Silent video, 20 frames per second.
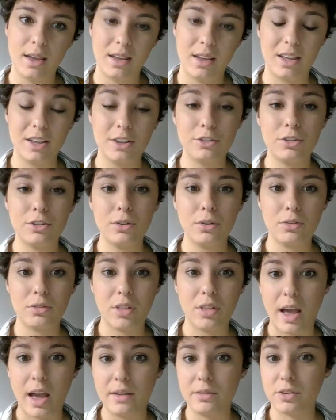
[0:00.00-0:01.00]
Kids
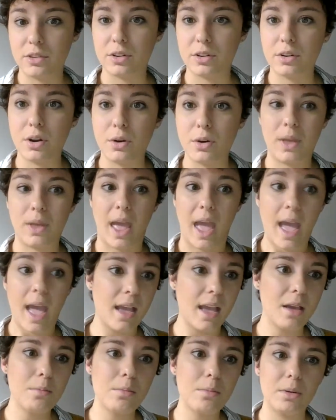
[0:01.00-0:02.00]
whose lives are
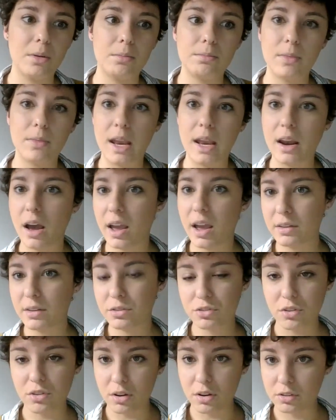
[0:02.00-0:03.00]
okay, but may not
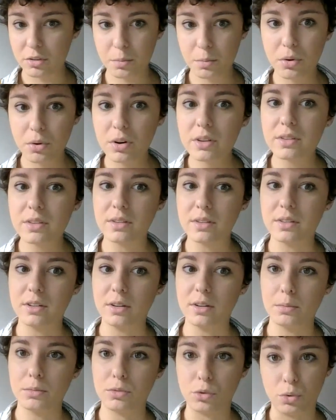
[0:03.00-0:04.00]
have strong support
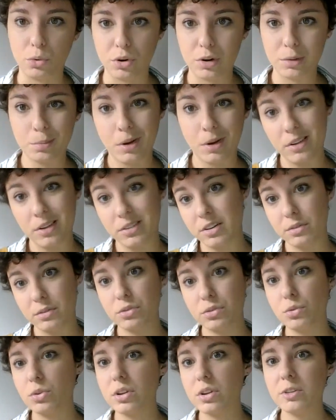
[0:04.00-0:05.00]
systems or positive
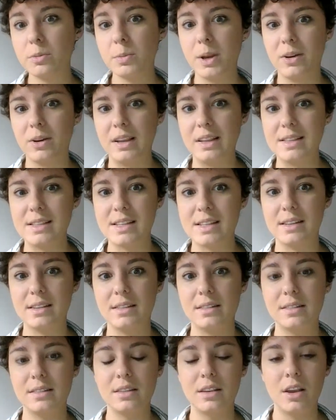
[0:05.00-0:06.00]
school
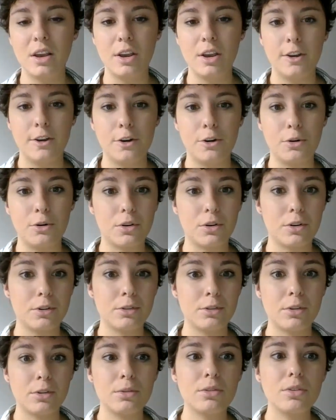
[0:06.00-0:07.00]
experiences. Or
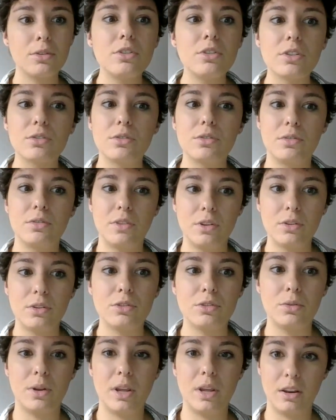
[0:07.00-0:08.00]
those who just refuse
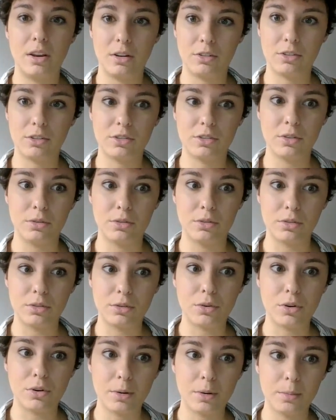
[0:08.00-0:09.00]
to adhere to social
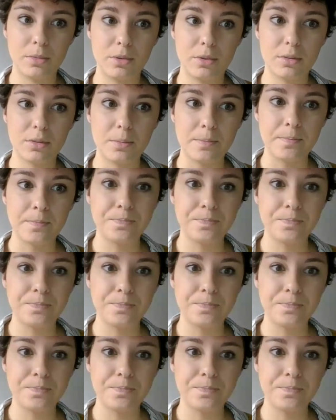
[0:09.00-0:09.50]
norms.